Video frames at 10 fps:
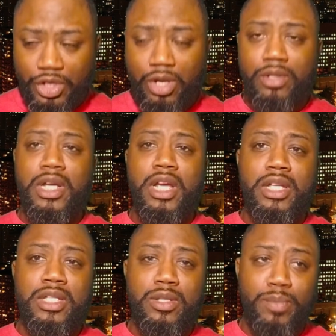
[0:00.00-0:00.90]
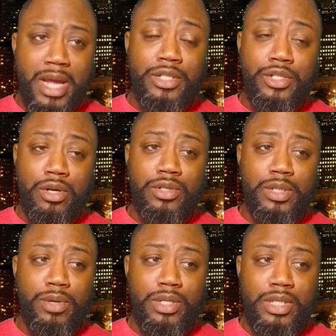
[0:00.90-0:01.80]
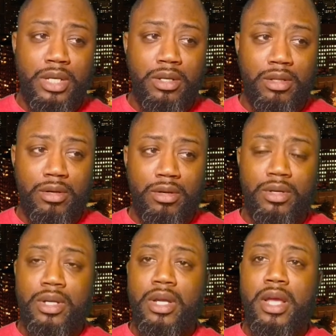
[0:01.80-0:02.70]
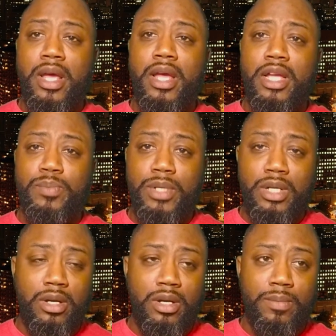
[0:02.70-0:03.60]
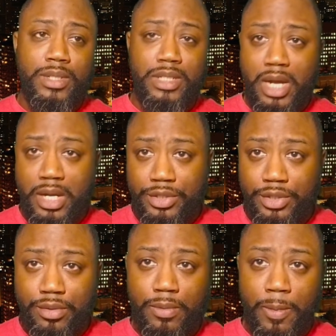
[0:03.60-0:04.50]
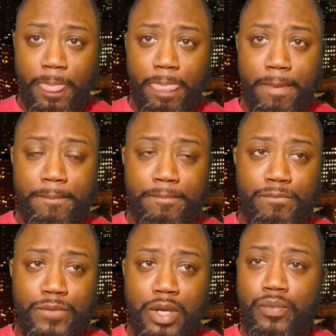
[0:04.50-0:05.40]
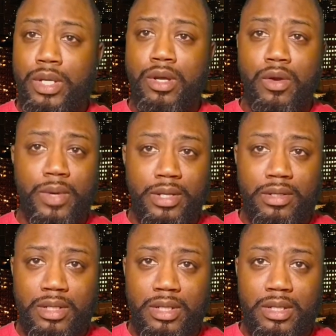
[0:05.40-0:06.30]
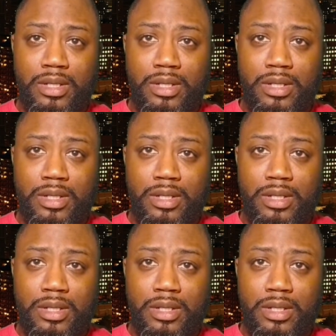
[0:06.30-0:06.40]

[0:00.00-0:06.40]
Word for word: The church has, the black church in particular, has become a sideshow. And we know it.